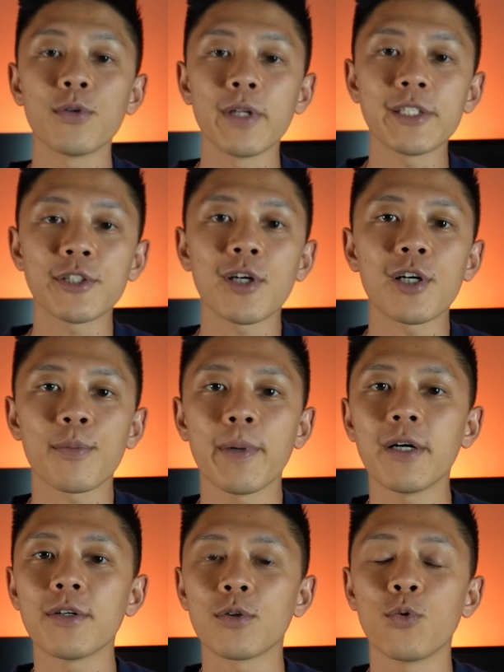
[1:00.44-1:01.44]
let's talk
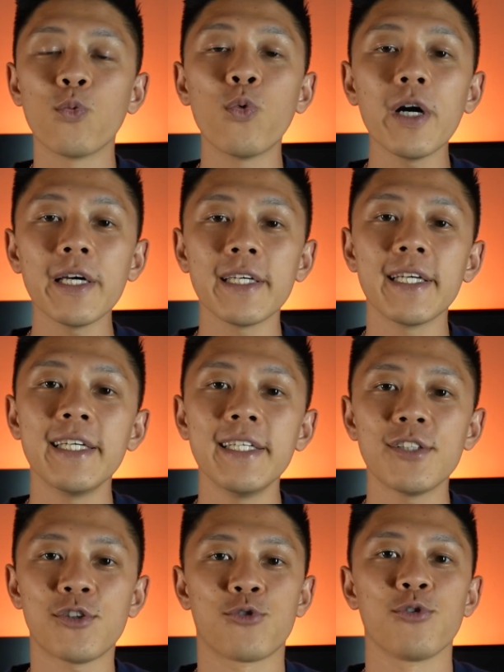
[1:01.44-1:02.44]
about what
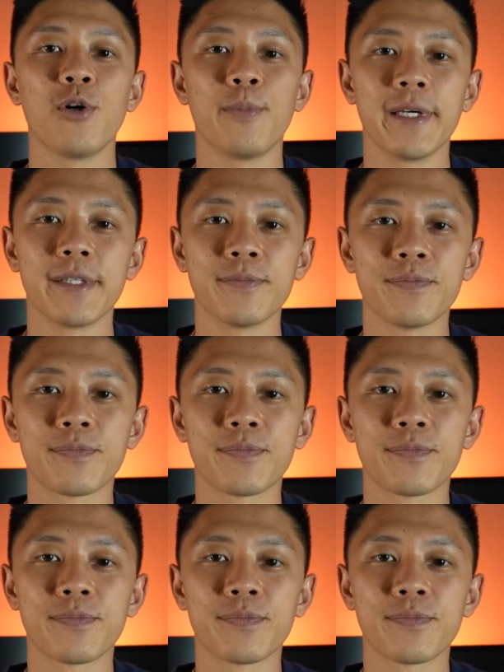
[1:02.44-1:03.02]
is strobing.